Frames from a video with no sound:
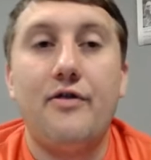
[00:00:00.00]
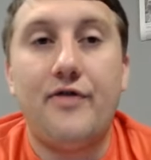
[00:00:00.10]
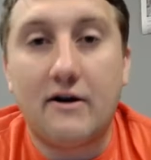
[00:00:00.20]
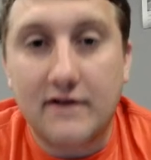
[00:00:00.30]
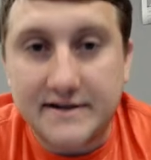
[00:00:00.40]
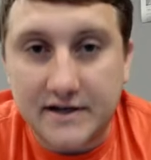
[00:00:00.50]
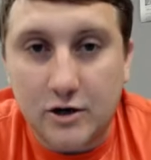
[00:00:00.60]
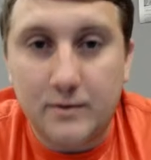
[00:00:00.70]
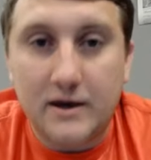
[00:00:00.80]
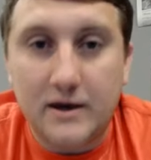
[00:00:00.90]
There is
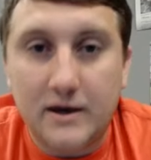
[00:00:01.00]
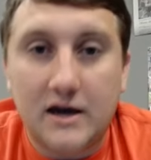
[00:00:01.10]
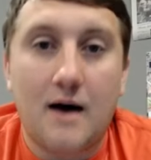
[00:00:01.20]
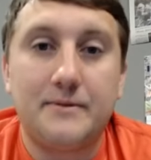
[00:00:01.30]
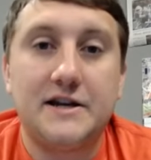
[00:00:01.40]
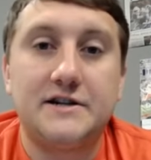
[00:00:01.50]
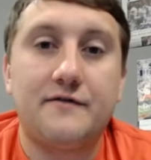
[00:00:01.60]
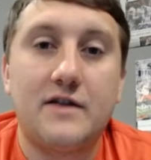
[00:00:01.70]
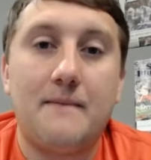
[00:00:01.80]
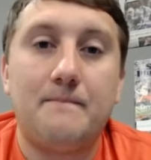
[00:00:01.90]
a QB competition
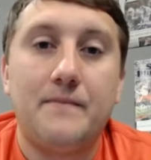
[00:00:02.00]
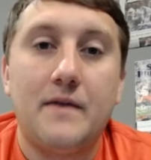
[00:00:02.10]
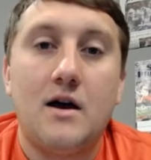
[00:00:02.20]
for them.